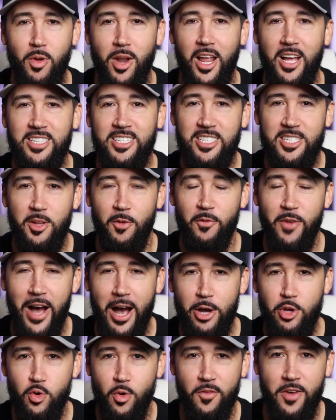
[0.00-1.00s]
realizes the
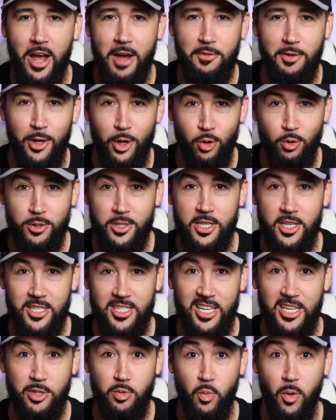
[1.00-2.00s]
value of having
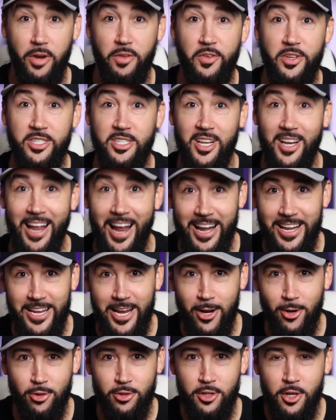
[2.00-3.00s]
Lucius as one of his
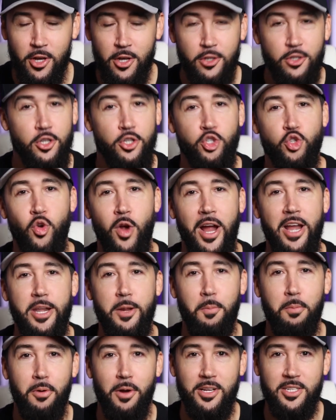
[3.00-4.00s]
gladiators to try and
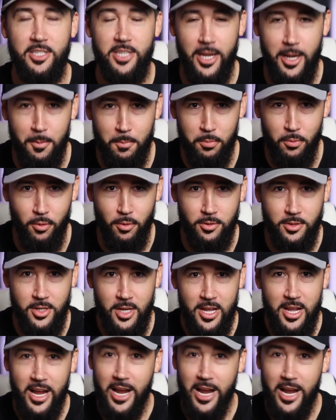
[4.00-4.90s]
impress the emperors.